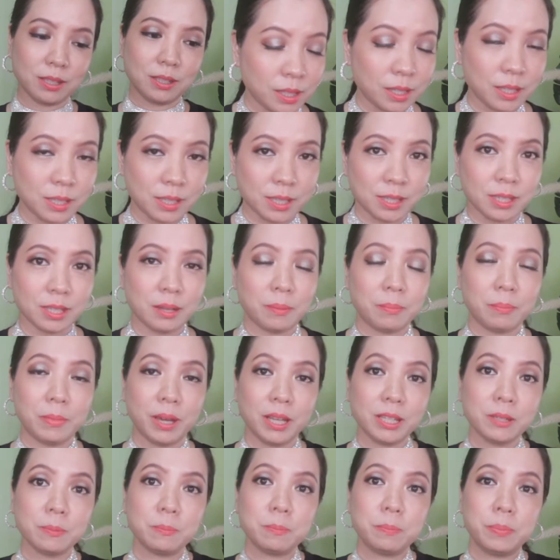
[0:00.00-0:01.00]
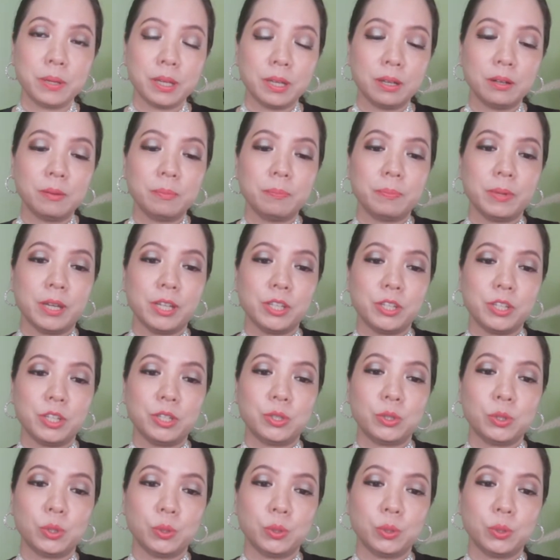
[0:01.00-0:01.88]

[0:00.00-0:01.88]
this is a matte pale beigey